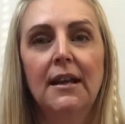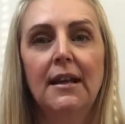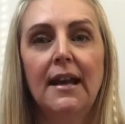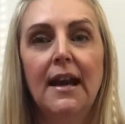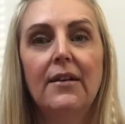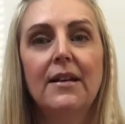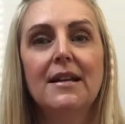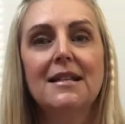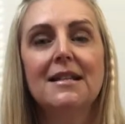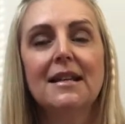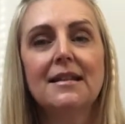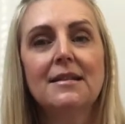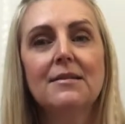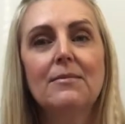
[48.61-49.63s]
Now, it
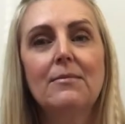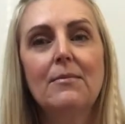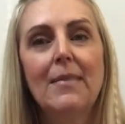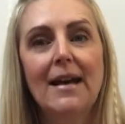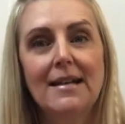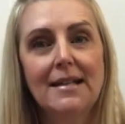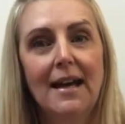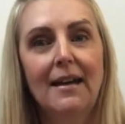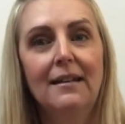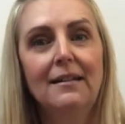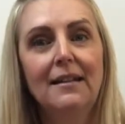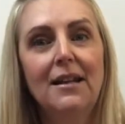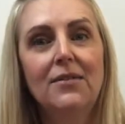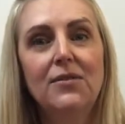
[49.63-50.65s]
doesn't matter
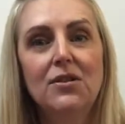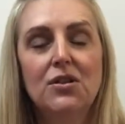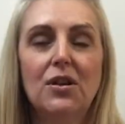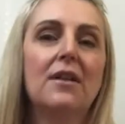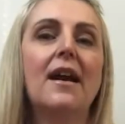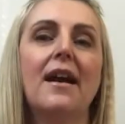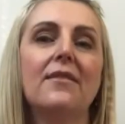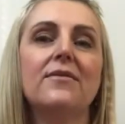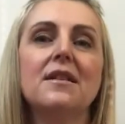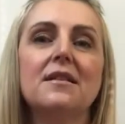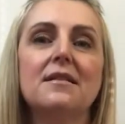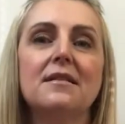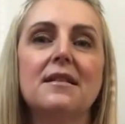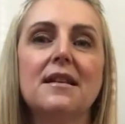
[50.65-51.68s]
if you don't have
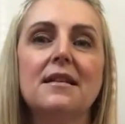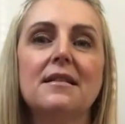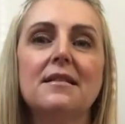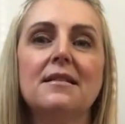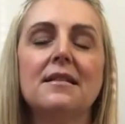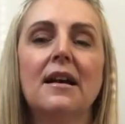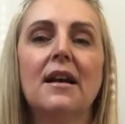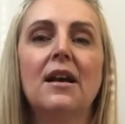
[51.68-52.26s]
these things.